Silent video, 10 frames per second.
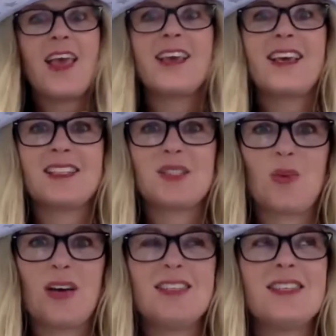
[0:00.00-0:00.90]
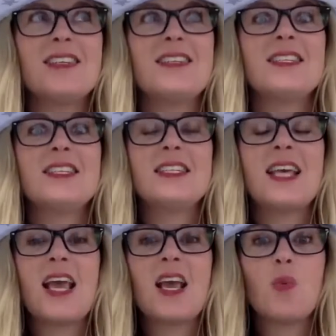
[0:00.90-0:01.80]
Guess what?
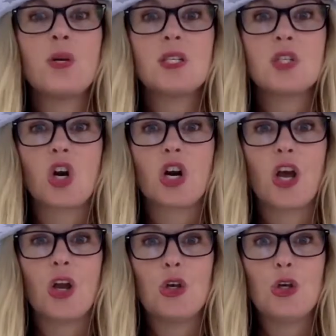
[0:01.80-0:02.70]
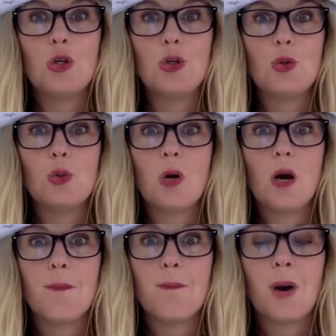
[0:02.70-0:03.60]
Today we start a new
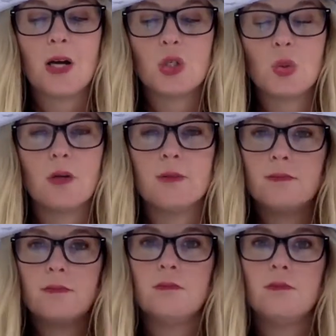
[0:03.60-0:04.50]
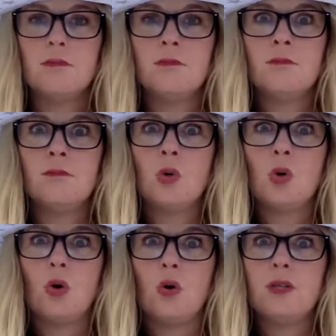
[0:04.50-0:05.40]
module.
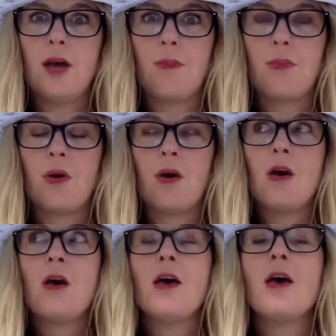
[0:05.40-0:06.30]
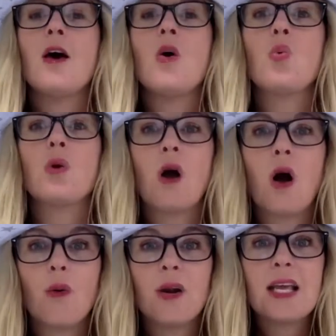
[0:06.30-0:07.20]
Hold up. We're
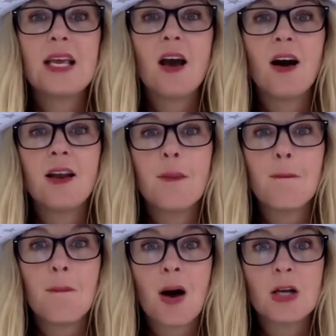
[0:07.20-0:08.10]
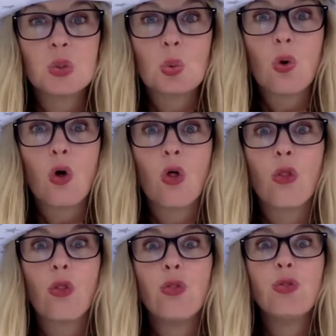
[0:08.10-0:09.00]
already on module
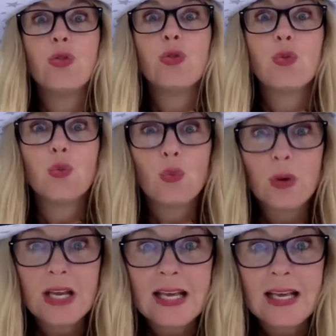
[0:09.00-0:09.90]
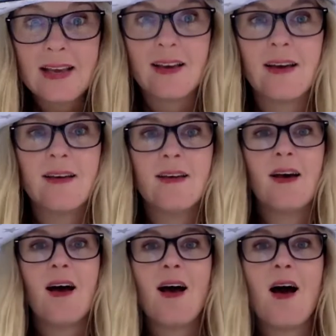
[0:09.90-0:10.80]
three.
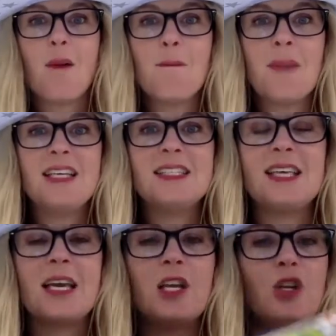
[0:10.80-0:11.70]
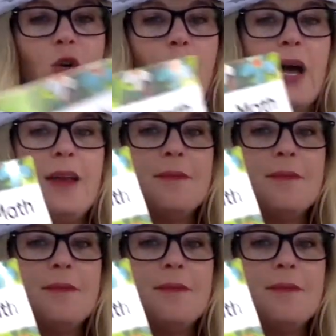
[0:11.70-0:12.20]
Amazing. And you know what?